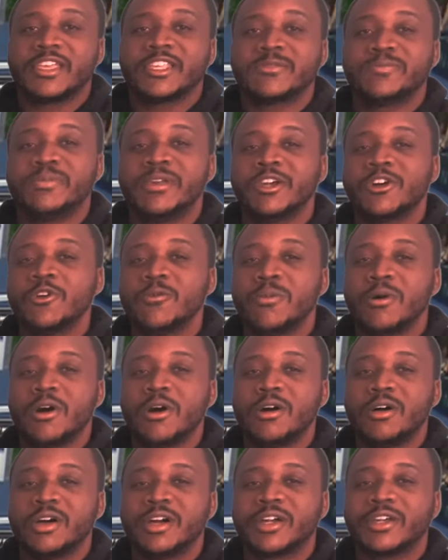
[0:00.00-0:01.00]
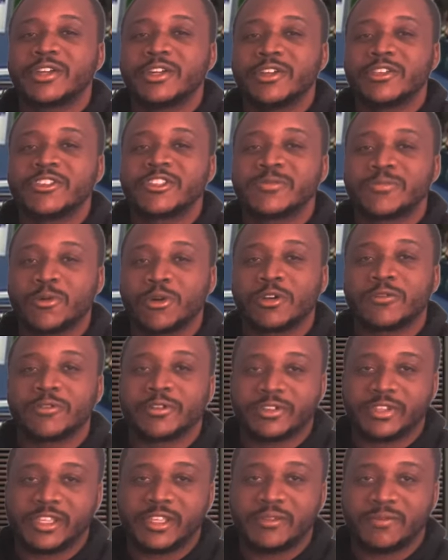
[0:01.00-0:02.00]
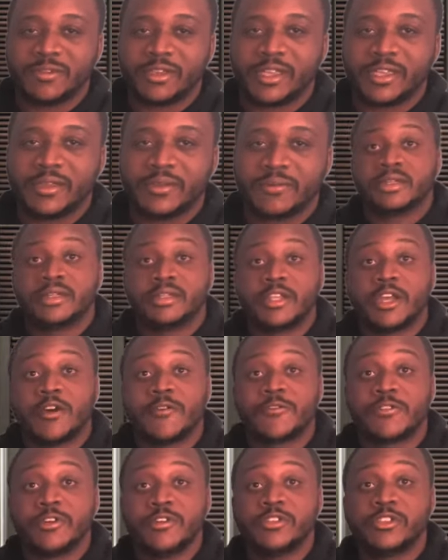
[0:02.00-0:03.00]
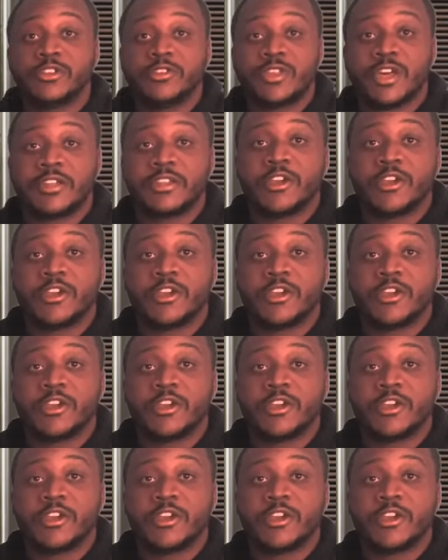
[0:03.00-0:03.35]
is pickleball a good sport for TV? Now, for those of you that